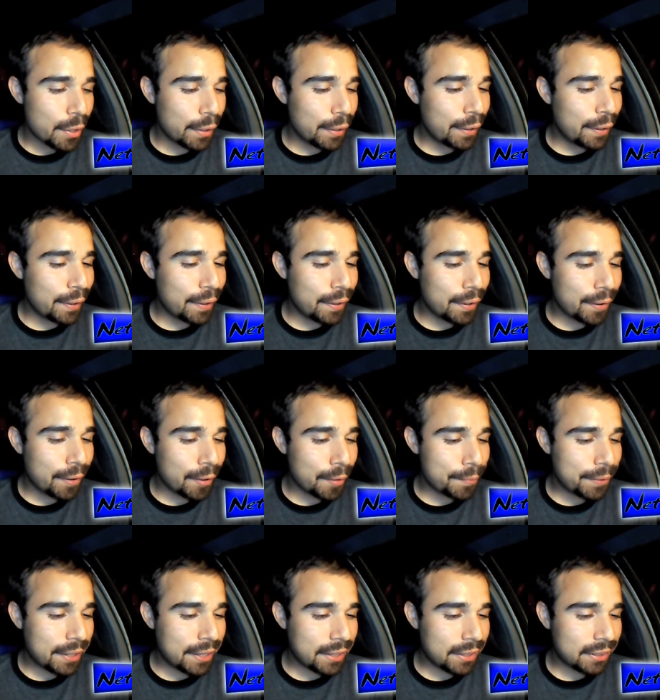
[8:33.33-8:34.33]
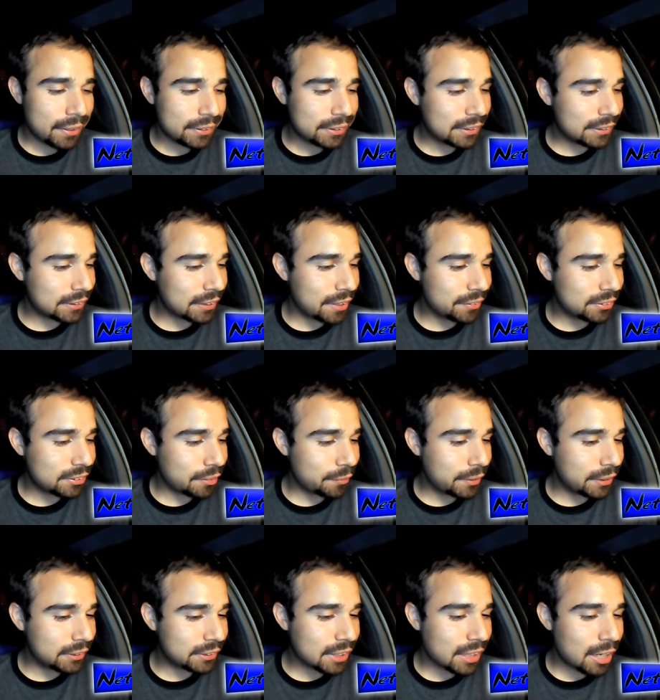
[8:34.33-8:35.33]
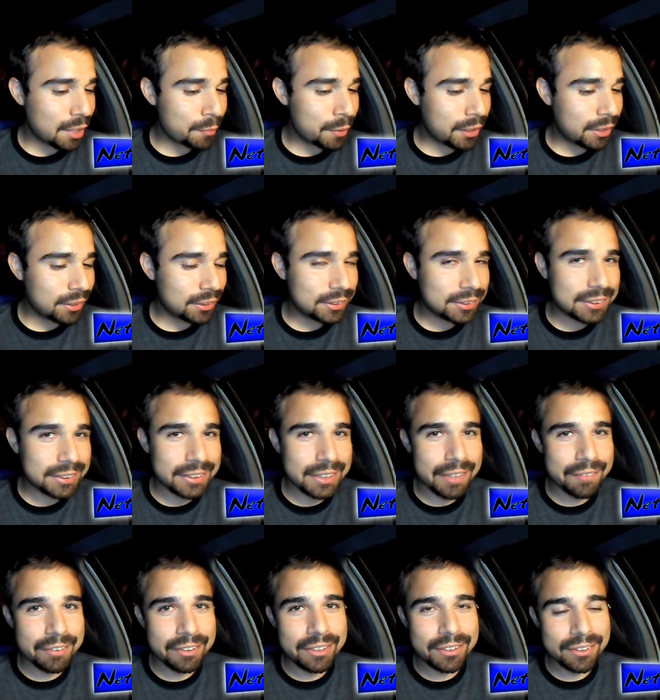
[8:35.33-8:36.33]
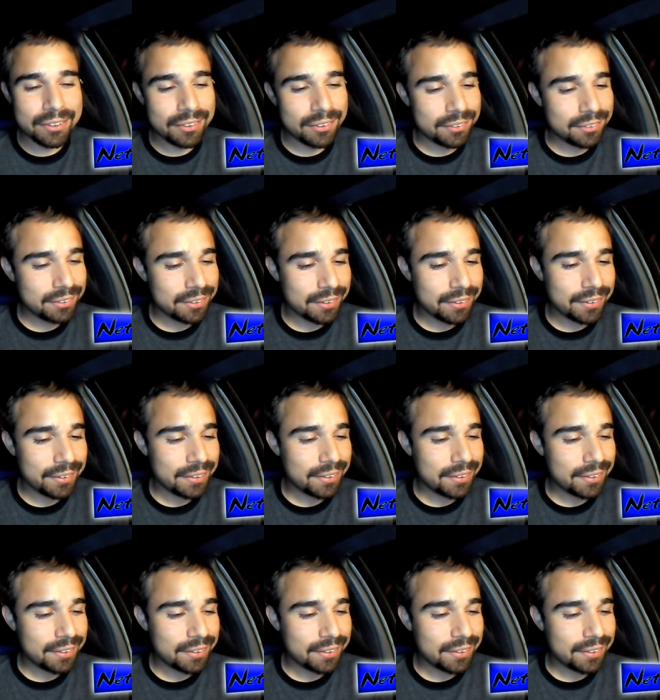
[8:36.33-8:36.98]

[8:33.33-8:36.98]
Oh man, I just love some of these commenters, even though